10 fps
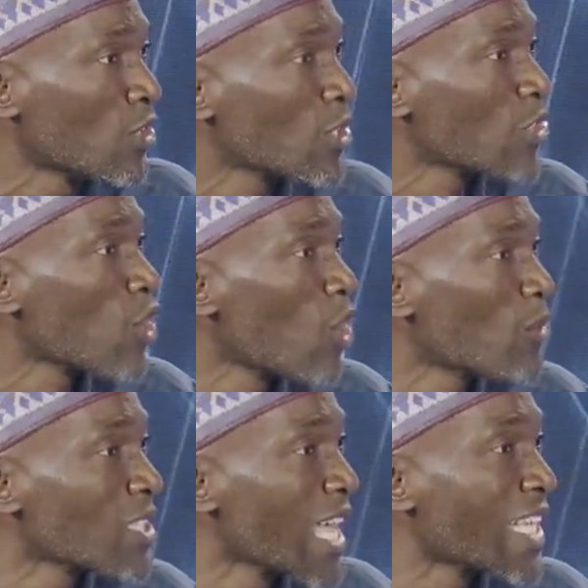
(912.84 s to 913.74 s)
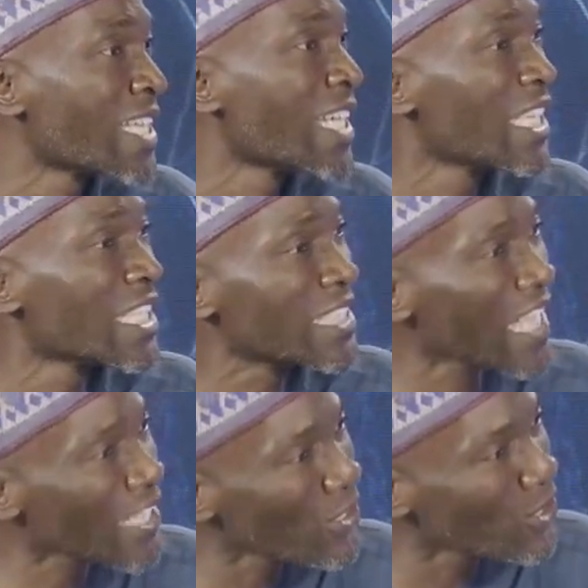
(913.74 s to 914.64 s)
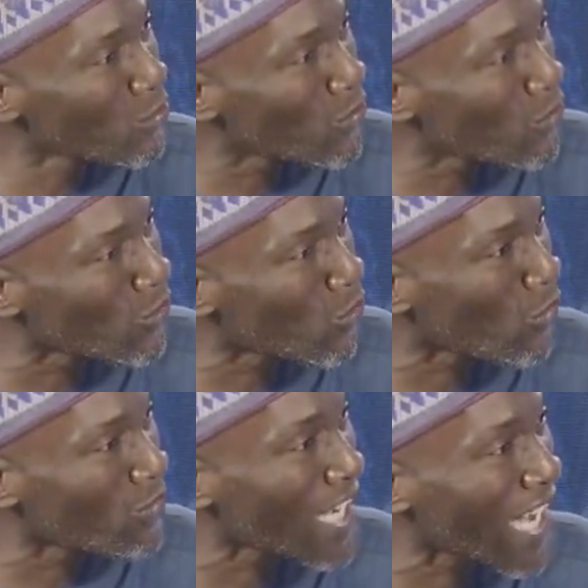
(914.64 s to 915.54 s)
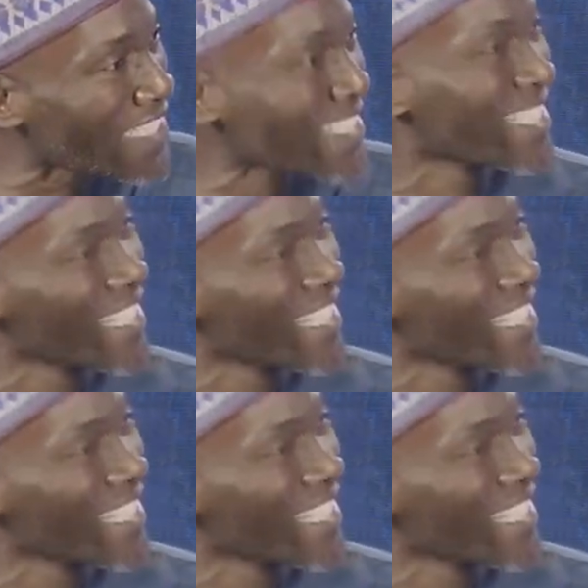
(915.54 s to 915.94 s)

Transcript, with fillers: So it's almost like taking from the right,